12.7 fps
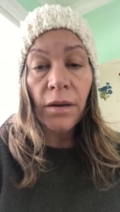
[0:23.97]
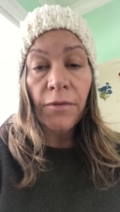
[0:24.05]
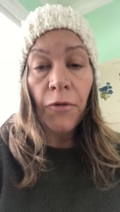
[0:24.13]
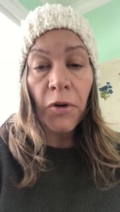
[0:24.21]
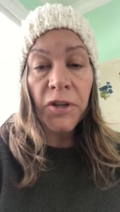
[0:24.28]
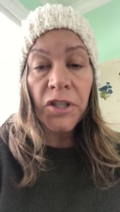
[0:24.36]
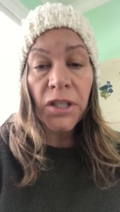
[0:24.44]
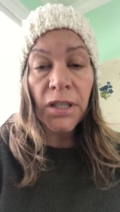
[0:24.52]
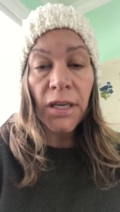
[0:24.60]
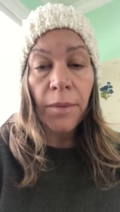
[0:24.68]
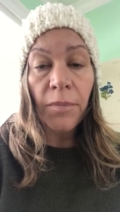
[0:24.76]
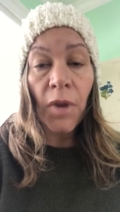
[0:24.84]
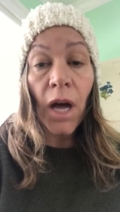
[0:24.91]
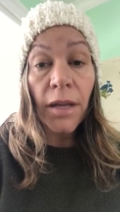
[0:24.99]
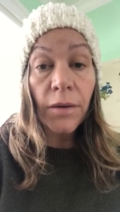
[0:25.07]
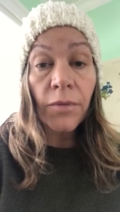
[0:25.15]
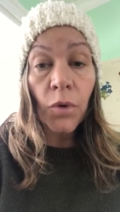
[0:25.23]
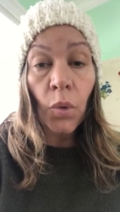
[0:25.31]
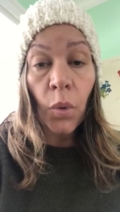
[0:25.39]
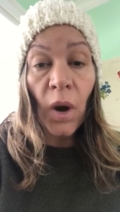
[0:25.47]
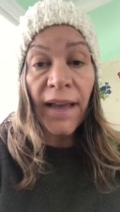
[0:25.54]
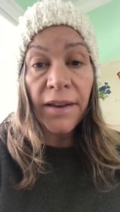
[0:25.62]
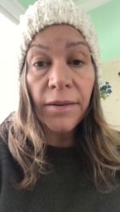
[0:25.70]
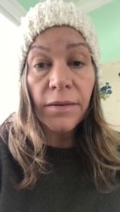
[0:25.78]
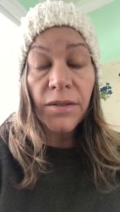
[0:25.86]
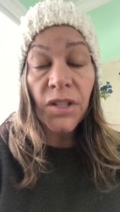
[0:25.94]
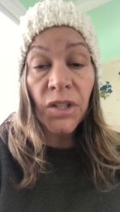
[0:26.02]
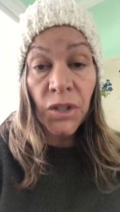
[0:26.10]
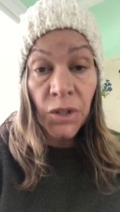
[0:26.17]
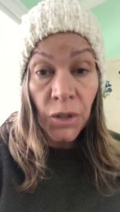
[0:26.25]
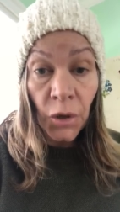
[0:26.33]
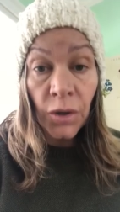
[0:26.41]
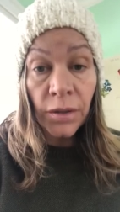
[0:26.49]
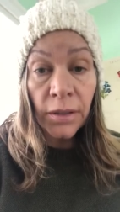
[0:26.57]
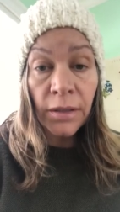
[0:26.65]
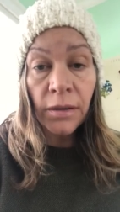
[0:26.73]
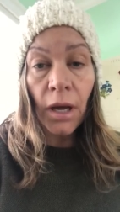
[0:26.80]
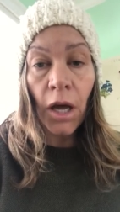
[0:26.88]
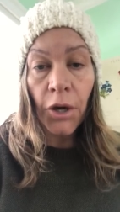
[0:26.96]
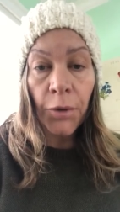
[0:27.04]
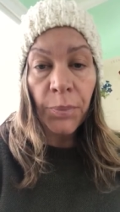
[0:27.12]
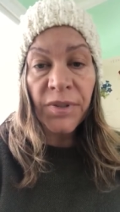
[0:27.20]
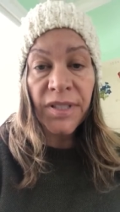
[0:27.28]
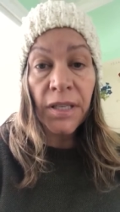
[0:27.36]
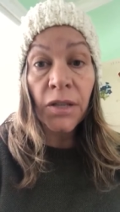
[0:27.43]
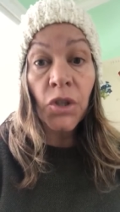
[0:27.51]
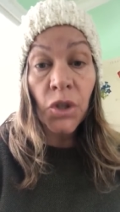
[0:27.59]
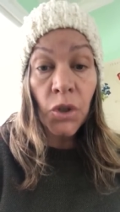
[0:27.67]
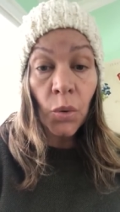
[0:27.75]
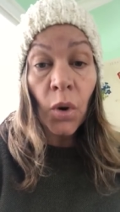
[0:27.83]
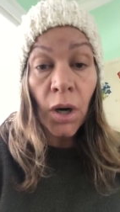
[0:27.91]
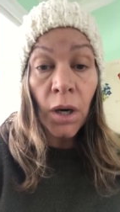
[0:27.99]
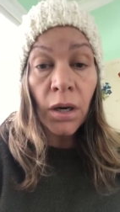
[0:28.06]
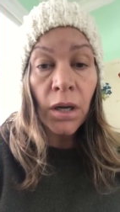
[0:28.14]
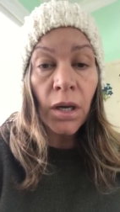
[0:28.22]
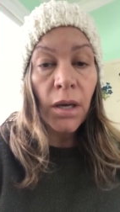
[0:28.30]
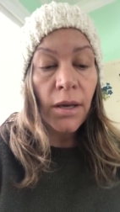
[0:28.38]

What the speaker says: Unfortunately, I'm not quite certain, 100% sure